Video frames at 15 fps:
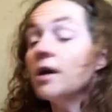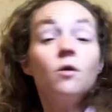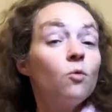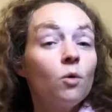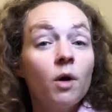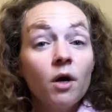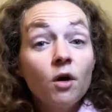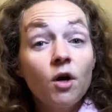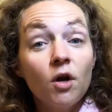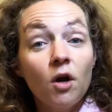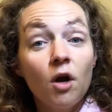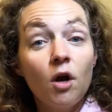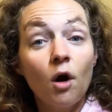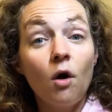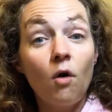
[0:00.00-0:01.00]
we're
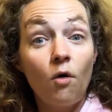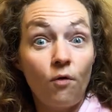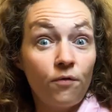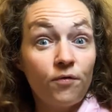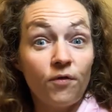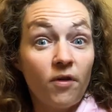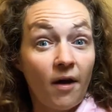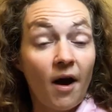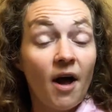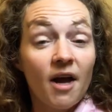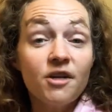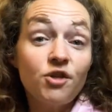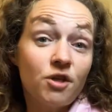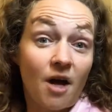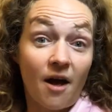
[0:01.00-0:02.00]
gonna go for the
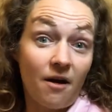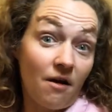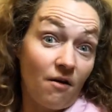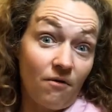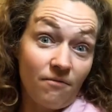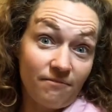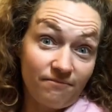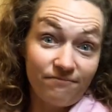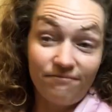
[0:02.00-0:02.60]
eyeshadow.